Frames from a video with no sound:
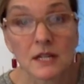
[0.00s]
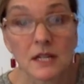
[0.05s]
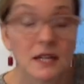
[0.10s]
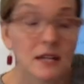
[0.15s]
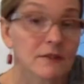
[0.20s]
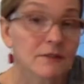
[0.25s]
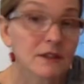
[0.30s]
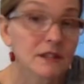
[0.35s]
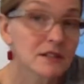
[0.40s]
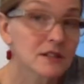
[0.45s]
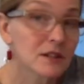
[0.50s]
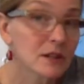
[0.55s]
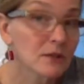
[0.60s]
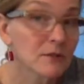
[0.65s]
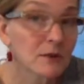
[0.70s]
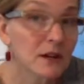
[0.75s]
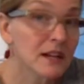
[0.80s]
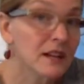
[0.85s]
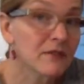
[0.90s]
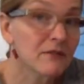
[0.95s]
If I start
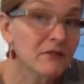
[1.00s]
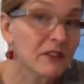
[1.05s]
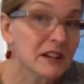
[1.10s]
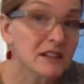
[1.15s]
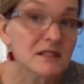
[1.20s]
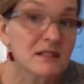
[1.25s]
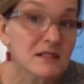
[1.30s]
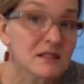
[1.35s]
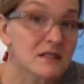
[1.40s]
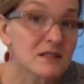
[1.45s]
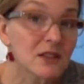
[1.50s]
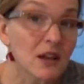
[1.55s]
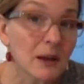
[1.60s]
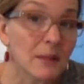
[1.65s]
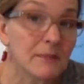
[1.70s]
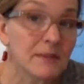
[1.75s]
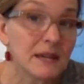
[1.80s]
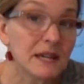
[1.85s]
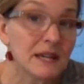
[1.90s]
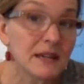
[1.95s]
writing fast and
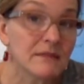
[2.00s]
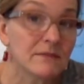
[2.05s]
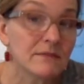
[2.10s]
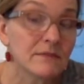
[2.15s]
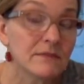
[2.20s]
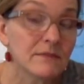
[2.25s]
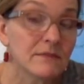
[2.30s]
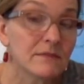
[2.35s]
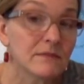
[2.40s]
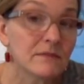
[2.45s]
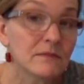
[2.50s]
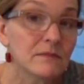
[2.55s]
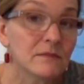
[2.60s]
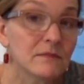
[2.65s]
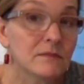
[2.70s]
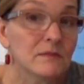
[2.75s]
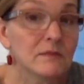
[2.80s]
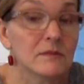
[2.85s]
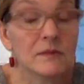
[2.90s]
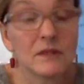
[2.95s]
sloppy,
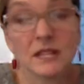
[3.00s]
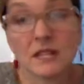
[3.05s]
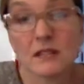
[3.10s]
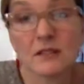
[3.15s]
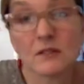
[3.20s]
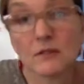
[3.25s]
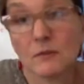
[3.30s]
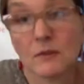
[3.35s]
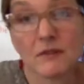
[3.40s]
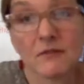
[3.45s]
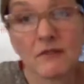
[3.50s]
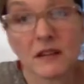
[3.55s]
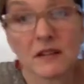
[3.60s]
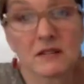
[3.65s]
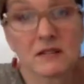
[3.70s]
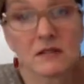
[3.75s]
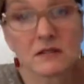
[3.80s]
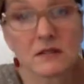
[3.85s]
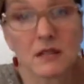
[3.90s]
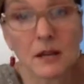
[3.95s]
then it'll be
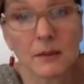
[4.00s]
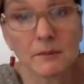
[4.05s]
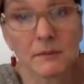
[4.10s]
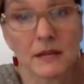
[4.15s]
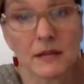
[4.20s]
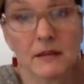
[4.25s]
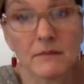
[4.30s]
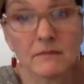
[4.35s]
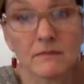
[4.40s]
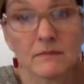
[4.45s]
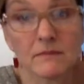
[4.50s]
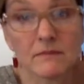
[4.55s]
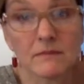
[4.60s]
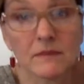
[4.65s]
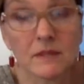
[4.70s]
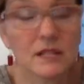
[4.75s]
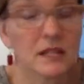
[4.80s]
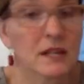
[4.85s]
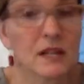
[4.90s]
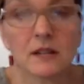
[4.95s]
fast and sloppy.
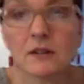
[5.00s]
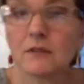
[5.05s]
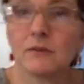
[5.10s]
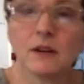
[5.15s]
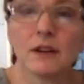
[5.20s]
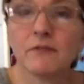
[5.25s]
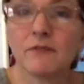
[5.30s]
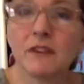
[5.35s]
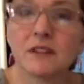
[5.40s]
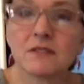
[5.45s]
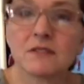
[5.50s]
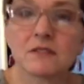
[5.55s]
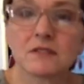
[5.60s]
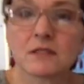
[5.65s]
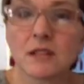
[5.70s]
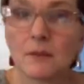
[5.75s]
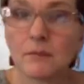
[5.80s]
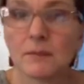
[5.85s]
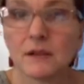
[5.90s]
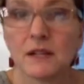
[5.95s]
And I don't want fast and
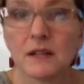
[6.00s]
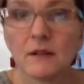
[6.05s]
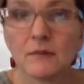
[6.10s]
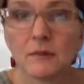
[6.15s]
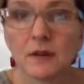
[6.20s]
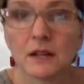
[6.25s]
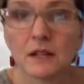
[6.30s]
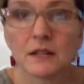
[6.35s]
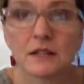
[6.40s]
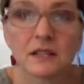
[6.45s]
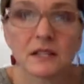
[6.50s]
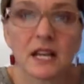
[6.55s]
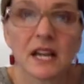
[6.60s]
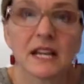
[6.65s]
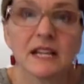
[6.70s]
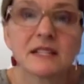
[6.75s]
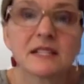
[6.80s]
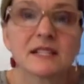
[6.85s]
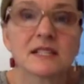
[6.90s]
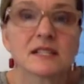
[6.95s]
sloppy. I want
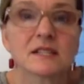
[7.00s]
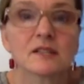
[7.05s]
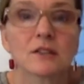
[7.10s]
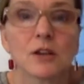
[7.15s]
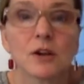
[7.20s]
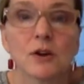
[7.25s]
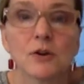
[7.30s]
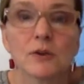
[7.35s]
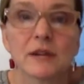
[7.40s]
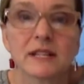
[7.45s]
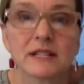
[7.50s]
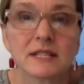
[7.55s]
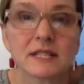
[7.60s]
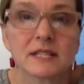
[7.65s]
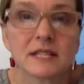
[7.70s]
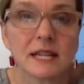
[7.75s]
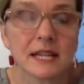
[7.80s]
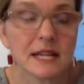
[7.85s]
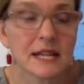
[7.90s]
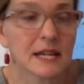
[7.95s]
nice, slow, and
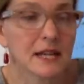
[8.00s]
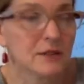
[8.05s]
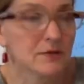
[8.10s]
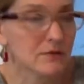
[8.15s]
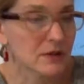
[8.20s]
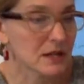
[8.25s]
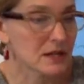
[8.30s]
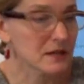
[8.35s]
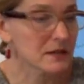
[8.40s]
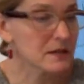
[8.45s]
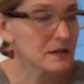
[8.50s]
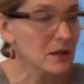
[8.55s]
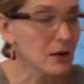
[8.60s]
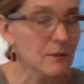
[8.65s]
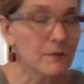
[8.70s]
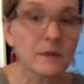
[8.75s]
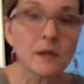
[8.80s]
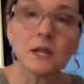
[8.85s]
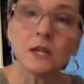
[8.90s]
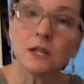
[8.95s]
steady handwriting. So
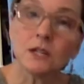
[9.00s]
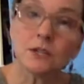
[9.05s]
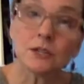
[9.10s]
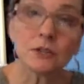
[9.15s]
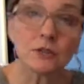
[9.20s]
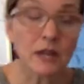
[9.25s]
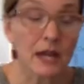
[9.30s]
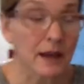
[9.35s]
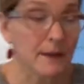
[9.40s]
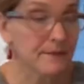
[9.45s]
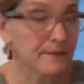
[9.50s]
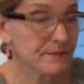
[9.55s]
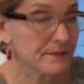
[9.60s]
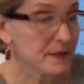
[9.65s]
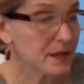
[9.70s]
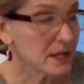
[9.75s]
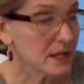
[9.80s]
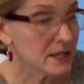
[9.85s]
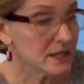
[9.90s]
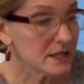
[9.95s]
do that.
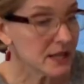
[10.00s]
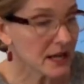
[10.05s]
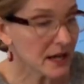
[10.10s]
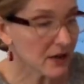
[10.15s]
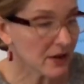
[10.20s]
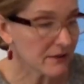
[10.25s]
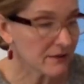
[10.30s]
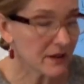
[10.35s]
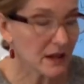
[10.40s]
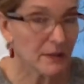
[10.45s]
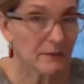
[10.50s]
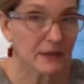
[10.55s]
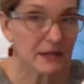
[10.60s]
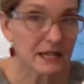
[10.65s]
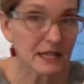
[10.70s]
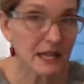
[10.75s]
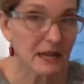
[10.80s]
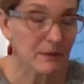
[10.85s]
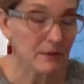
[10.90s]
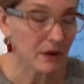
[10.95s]
Now I've got my
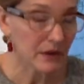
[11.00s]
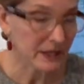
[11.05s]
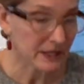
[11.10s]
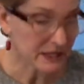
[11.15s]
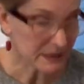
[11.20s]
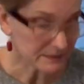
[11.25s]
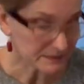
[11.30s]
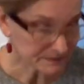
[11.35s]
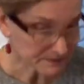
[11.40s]
name on it.